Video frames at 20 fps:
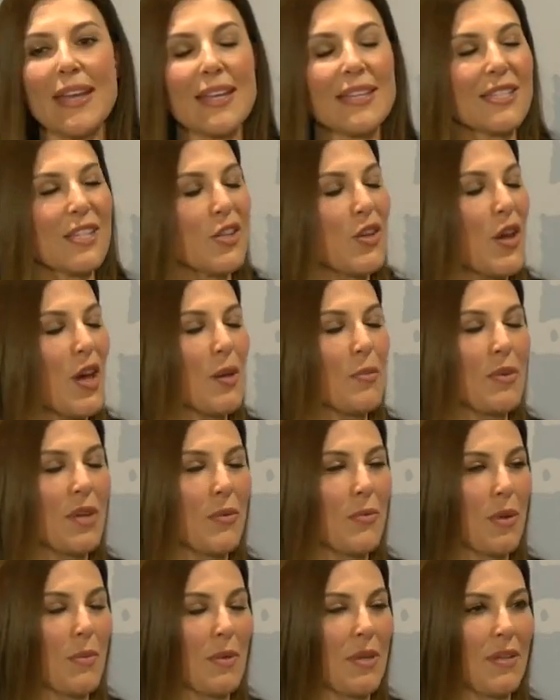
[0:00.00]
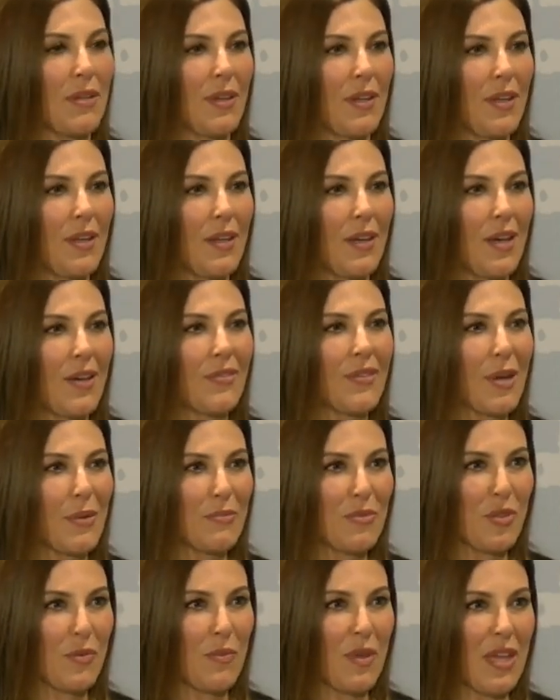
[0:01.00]
tell you how many women have
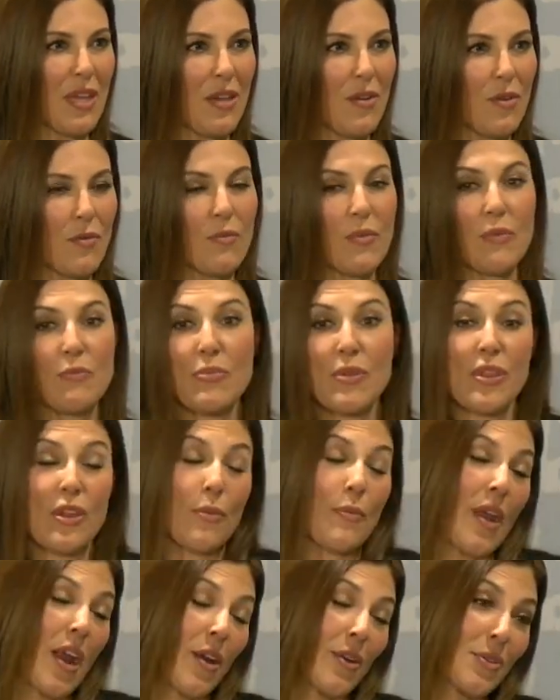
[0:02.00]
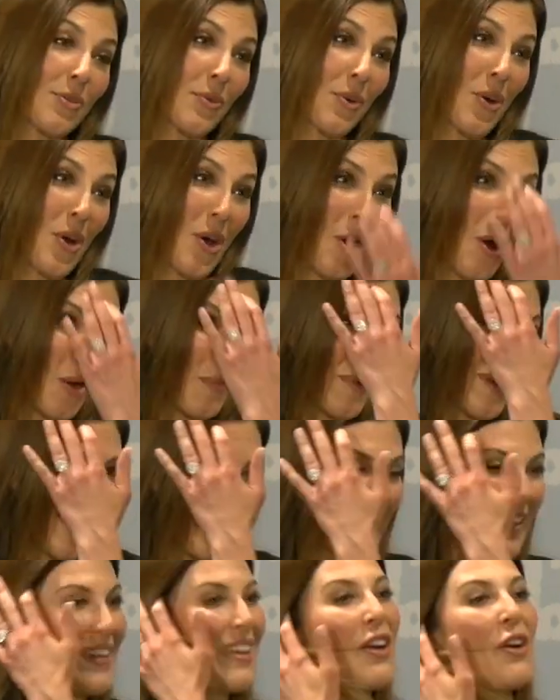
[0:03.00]
come to me, or their parents will call
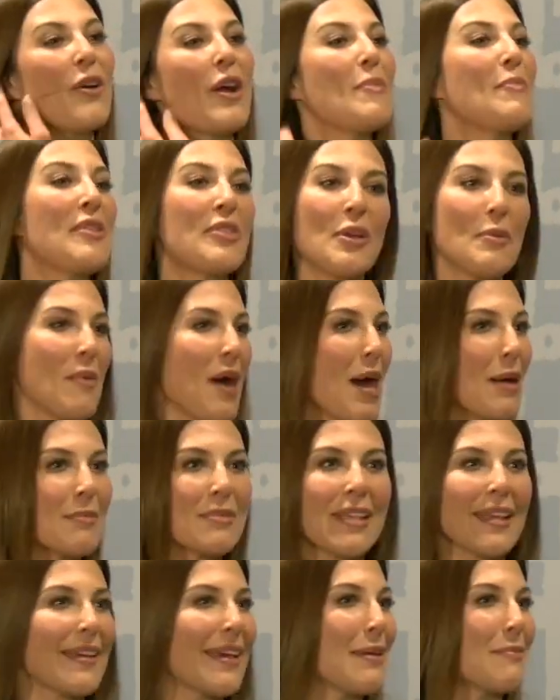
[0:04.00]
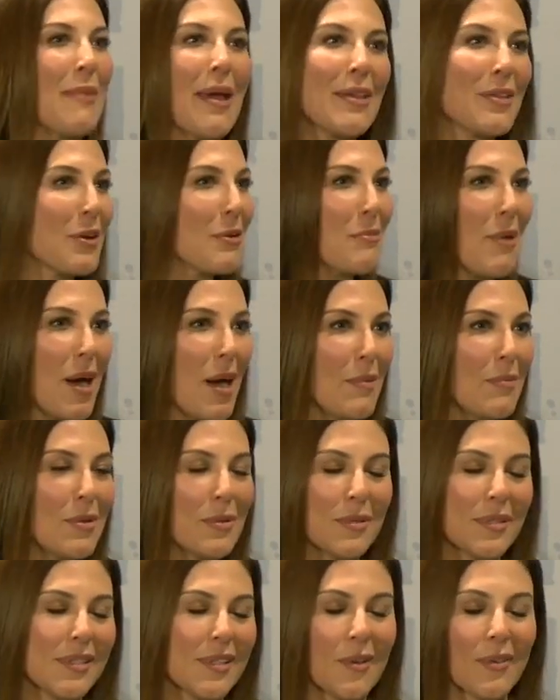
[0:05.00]
me, or I meet their moms, like I met your mom, who
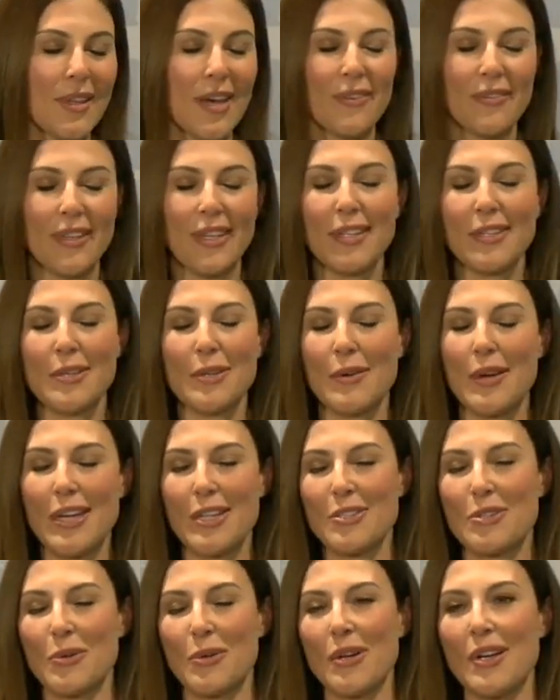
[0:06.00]
is so lovely and who I adore.